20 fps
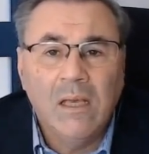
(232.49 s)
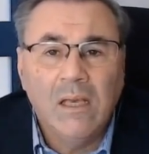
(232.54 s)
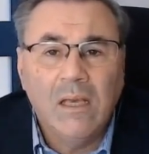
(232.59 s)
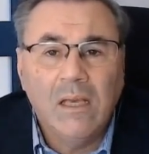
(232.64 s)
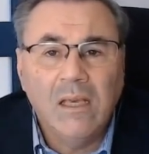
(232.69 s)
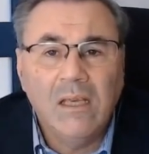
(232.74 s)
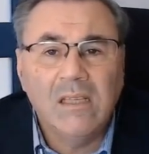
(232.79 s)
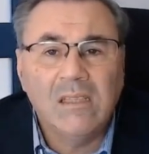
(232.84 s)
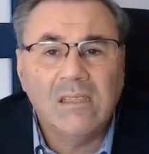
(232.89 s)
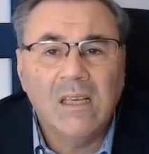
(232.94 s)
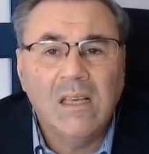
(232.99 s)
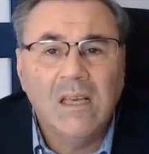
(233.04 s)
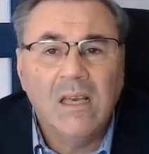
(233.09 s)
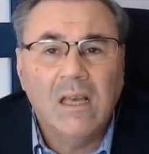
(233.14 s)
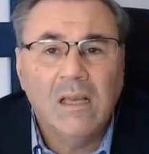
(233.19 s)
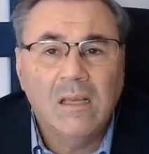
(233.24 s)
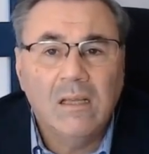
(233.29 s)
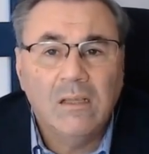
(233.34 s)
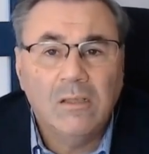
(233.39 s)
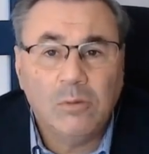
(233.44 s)
is
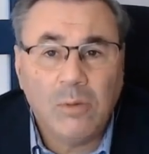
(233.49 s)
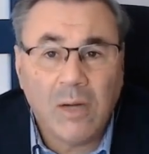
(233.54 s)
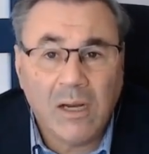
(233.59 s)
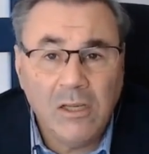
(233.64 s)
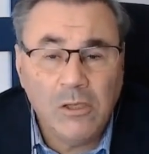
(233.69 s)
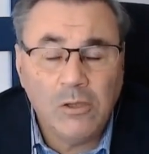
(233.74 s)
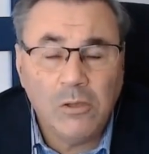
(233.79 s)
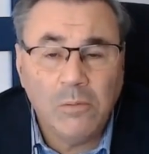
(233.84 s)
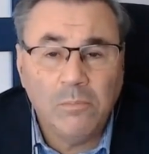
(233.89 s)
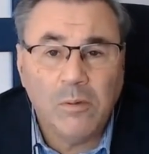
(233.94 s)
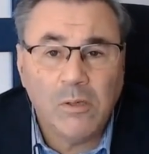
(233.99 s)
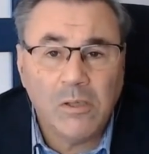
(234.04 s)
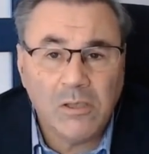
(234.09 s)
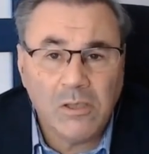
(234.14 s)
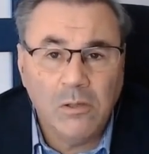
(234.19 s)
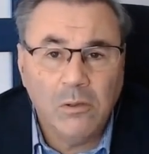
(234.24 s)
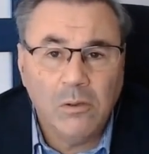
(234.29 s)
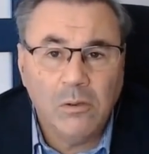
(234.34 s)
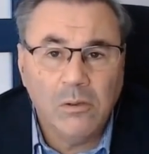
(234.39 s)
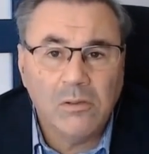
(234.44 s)
trying to
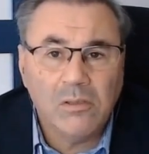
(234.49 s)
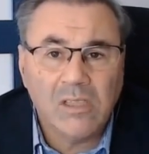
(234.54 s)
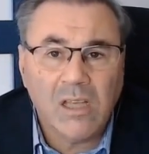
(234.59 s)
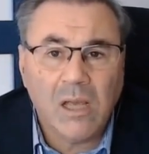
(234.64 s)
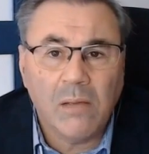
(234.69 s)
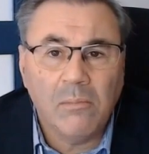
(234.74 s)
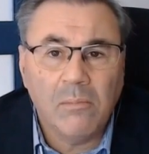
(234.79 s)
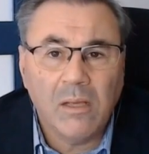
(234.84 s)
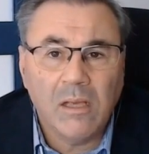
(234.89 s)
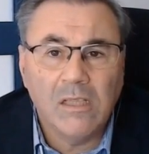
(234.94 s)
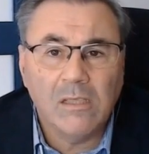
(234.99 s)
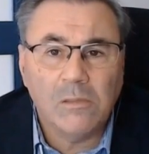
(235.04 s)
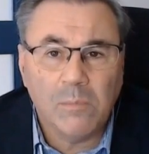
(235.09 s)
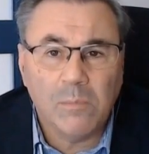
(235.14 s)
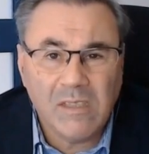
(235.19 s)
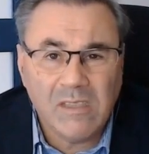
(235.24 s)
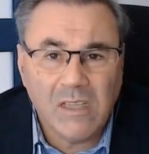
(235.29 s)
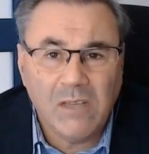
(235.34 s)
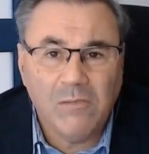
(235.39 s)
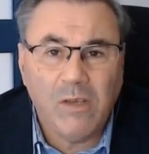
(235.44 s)
pursue some
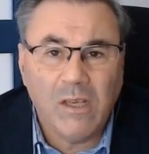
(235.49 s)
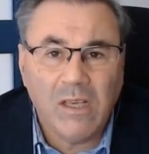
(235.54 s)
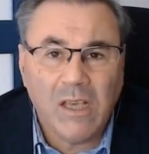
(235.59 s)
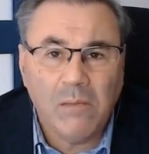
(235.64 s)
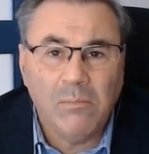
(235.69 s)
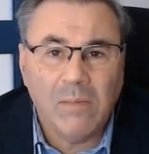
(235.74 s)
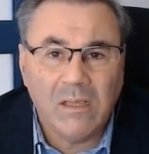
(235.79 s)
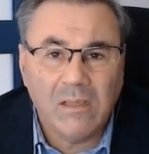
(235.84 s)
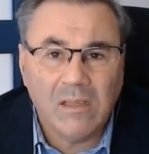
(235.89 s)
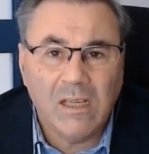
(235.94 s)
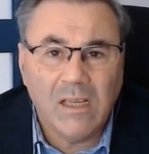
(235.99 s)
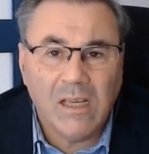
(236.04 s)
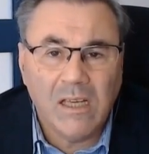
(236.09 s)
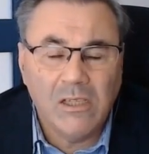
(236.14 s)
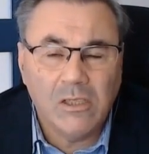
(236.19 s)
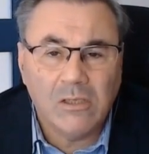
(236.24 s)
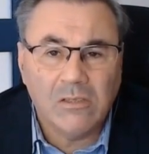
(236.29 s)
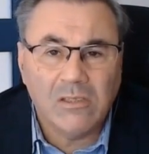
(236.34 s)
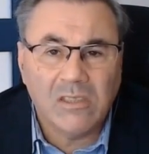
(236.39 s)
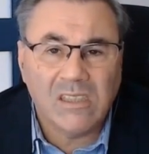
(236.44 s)
specific
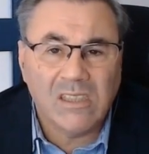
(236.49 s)
investigations,